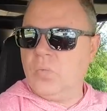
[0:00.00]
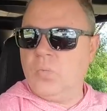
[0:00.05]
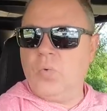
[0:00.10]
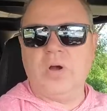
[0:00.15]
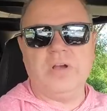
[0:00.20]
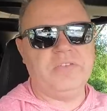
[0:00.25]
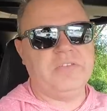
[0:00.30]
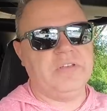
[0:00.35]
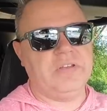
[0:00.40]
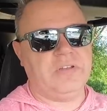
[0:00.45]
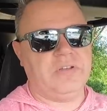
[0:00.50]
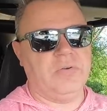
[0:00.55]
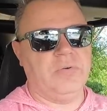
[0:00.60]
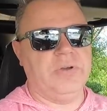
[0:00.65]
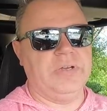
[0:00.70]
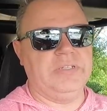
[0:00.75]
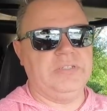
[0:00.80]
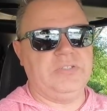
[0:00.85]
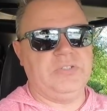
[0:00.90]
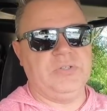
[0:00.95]
Was it
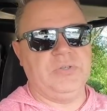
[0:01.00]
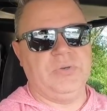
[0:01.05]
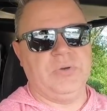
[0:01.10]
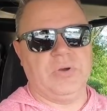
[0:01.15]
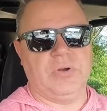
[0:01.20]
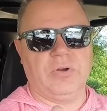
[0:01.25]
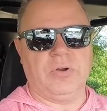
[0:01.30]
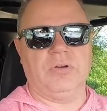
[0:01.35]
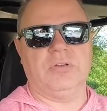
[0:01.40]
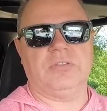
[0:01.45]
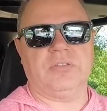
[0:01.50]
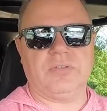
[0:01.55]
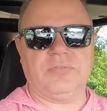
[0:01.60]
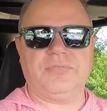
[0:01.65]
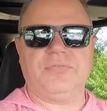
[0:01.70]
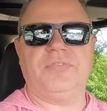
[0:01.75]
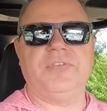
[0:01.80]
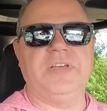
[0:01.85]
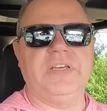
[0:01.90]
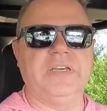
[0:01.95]
going to hurt the
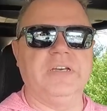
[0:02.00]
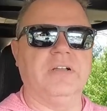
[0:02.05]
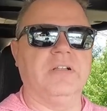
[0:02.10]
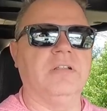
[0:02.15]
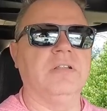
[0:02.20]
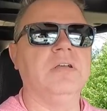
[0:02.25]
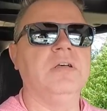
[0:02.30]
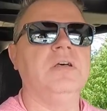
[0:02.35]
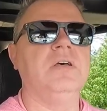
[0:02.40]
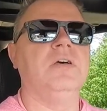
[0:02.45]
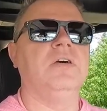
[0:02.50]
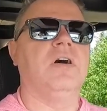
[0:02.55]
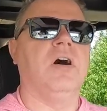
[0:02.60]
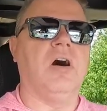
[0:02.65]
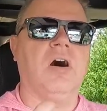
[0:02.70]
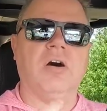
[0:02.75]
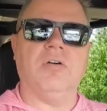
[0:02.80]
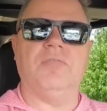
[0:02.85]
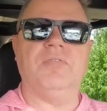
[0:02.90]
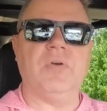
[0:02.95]
feel
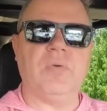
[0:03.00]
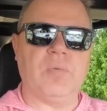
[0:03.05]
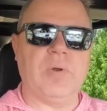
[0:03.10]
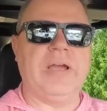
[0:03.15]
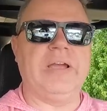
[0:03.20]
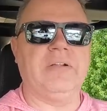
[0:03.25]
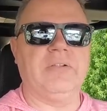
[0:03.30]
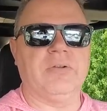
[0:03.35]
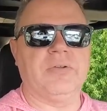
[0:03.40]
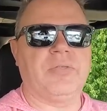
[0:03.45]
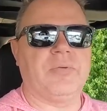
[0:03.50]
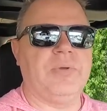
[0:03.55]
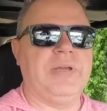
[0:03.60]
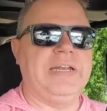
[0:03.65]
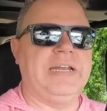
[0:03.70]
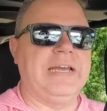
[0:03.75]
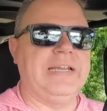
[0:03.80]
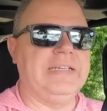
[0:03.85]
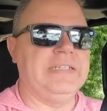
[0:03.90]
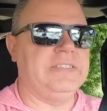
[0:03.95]
of the Wrangler
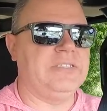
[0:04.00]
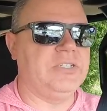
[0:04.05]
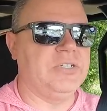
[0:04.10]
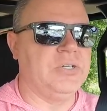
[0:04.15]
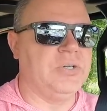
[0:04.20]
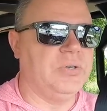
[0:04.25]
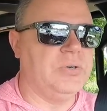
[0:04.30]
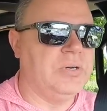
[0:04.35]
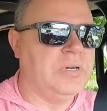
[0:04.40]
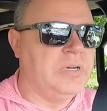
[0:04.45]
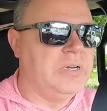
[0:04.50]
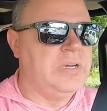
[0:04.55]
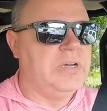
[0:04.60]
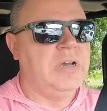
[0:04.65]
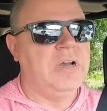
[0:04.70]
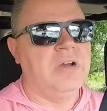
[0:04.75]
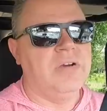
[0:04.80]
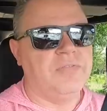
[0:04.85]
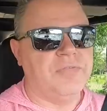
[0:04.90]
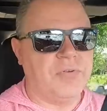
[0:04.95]

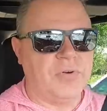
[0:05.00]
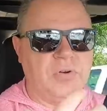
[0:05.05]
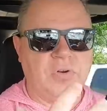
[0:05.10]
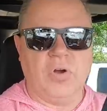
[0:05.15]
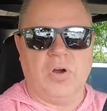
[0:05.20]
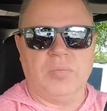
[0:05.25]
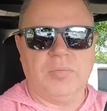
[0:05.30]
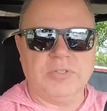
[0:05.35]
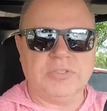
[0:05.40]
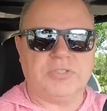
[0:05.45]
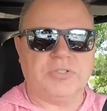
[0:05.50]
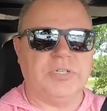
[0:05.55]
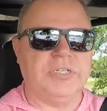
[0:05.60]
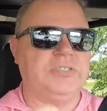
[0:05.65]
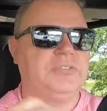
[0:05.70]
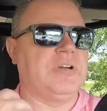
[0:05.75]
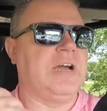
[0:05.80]
392 for normal street